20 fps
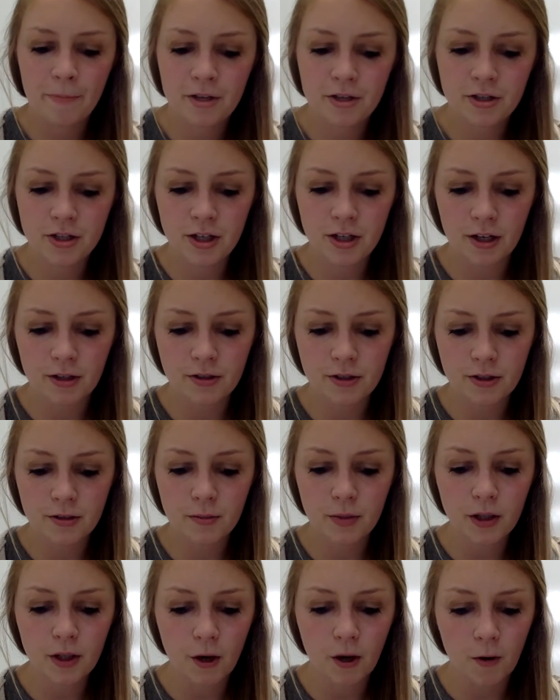his shelter
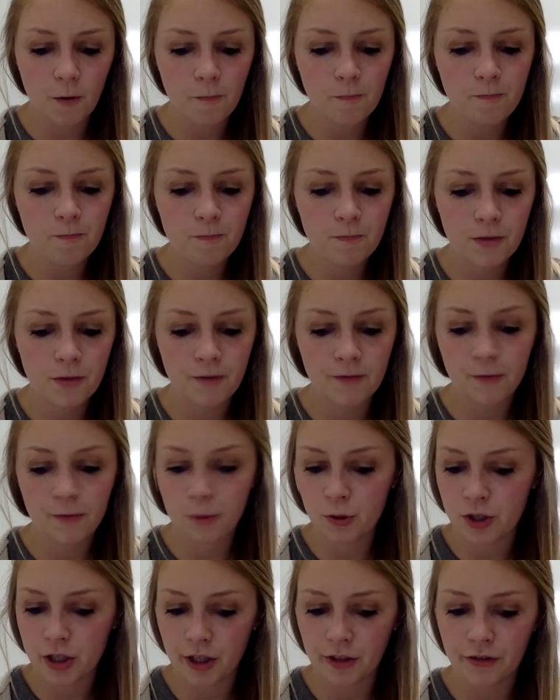below, the
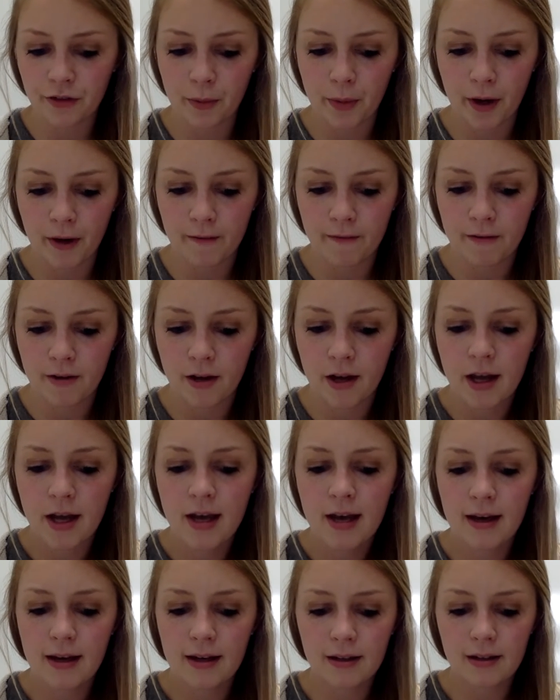food shelf above,
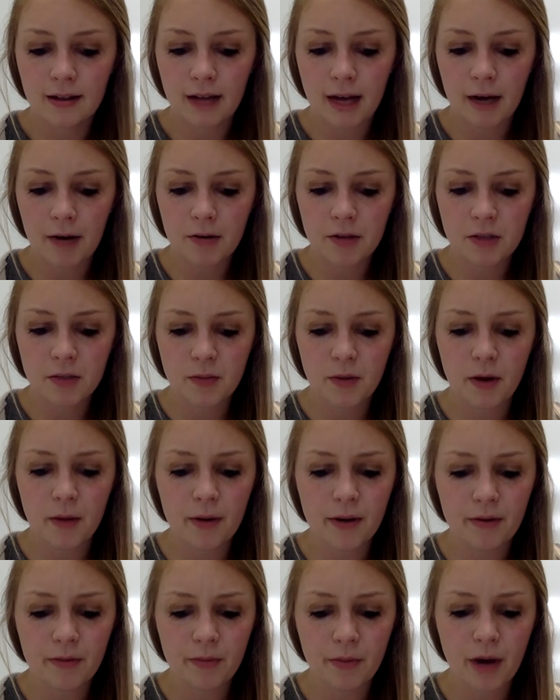and allowed a small
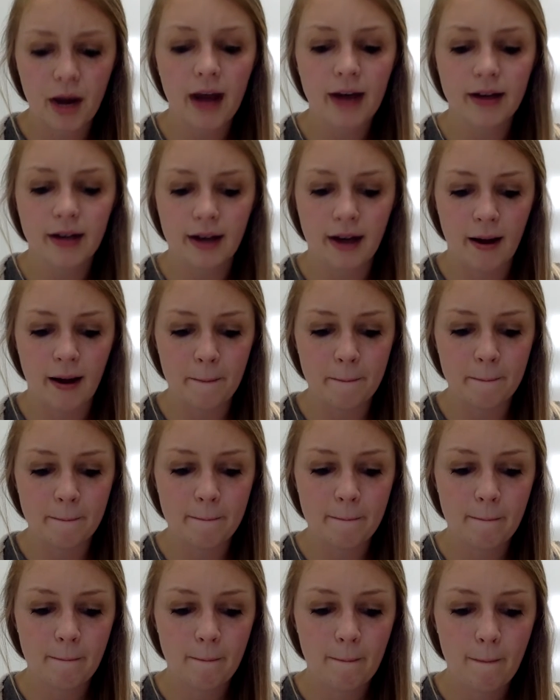bit of pride to come.
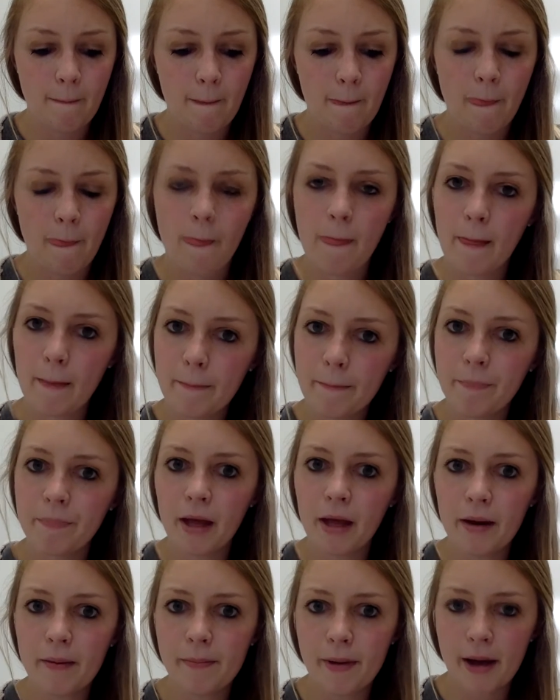
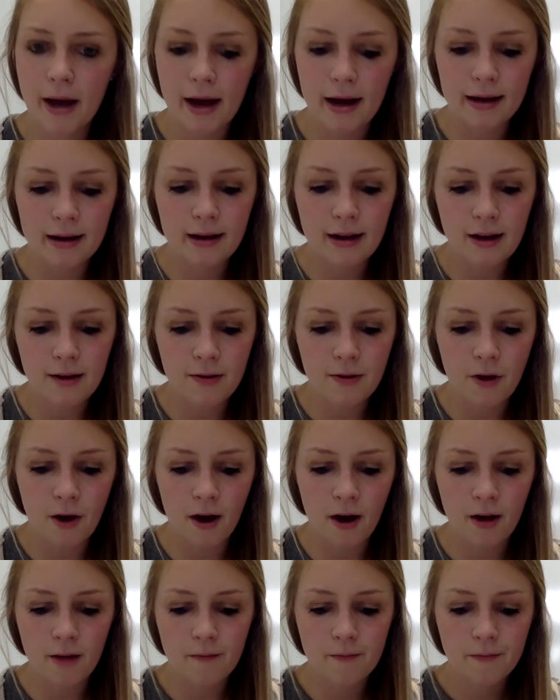Not bad, he had
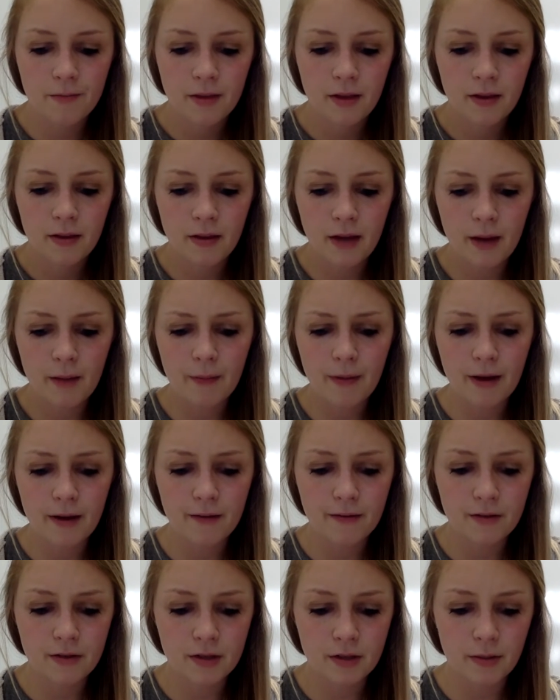thought. Not
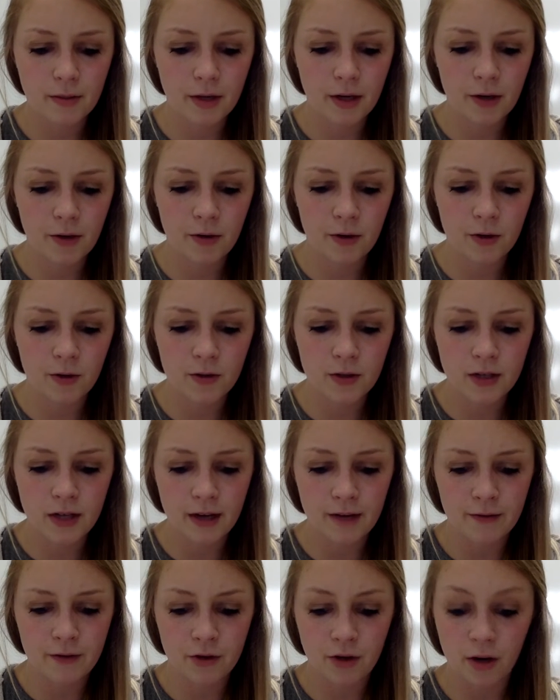bad for somebody who used to
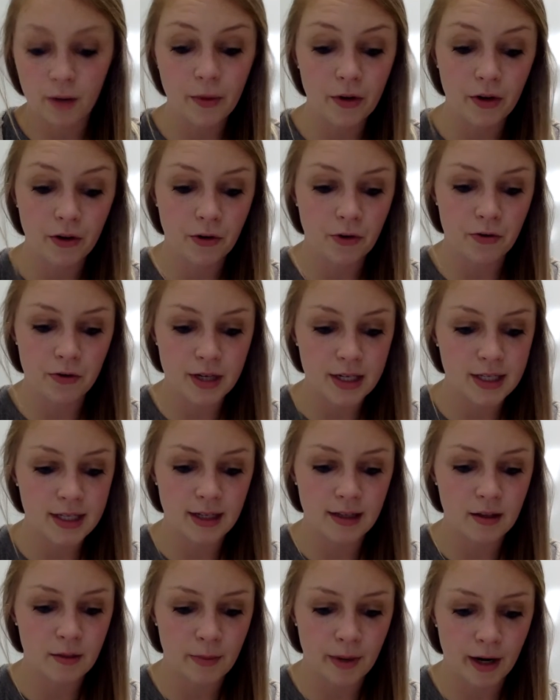have trouble
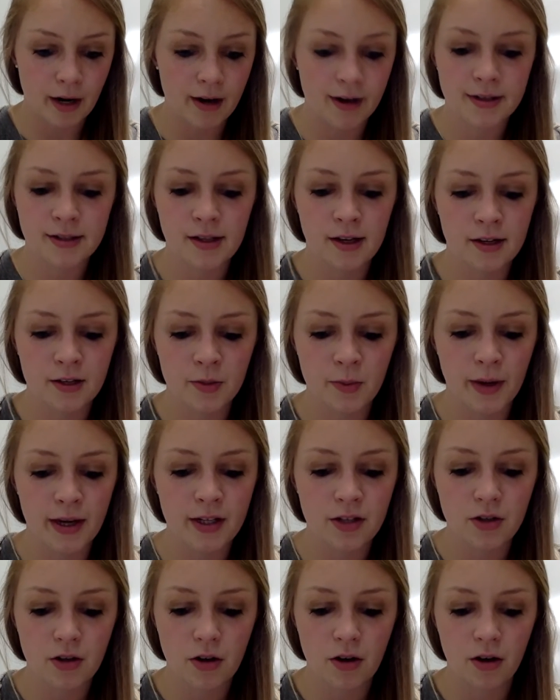greasing the bearings on his
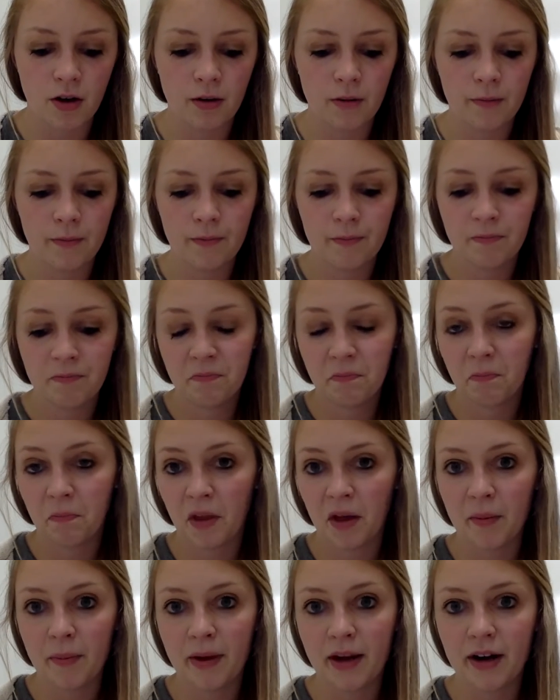bicycle.
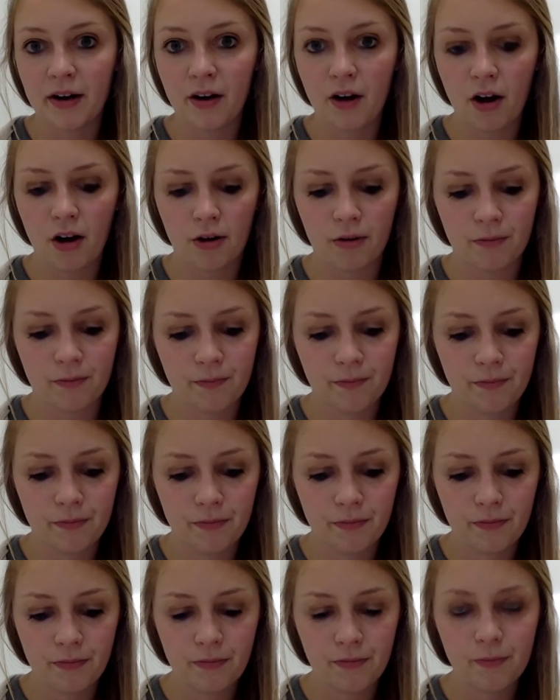Not bad at all.
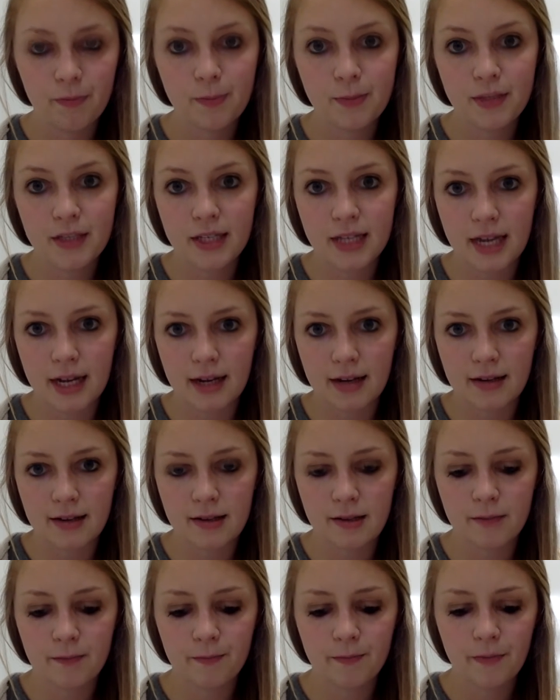
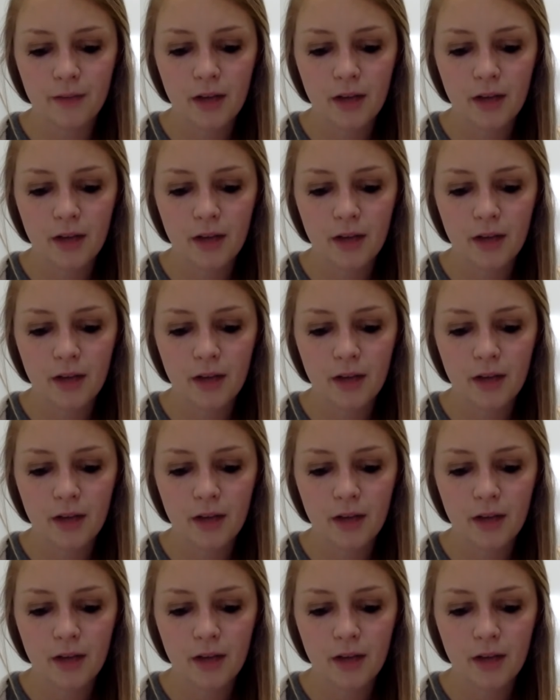Mistakes.